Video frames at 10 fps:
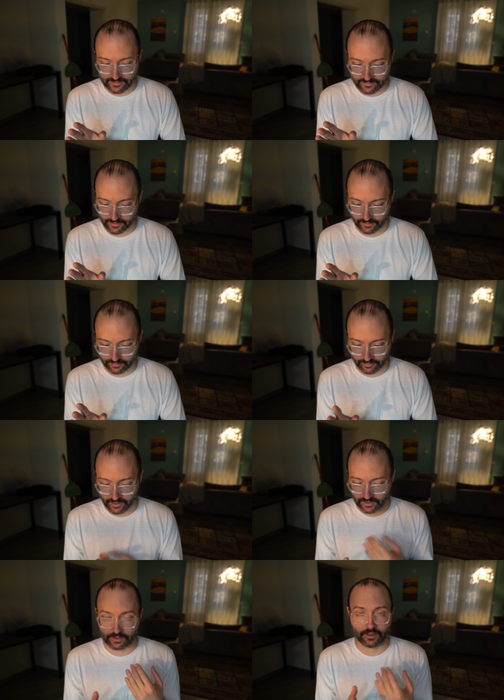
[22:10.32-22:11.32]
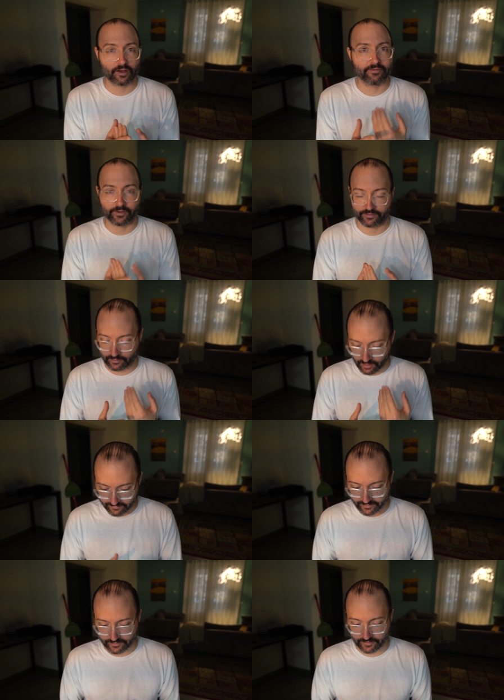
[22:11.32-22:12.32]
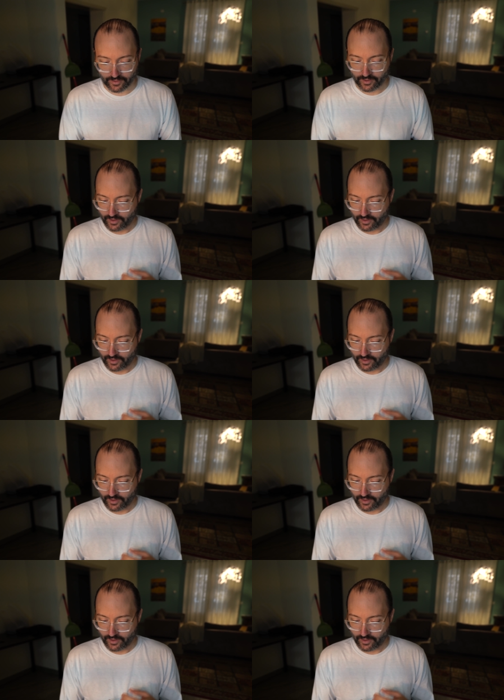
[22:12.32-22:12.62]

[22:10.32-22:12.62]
detail. Love it, love it.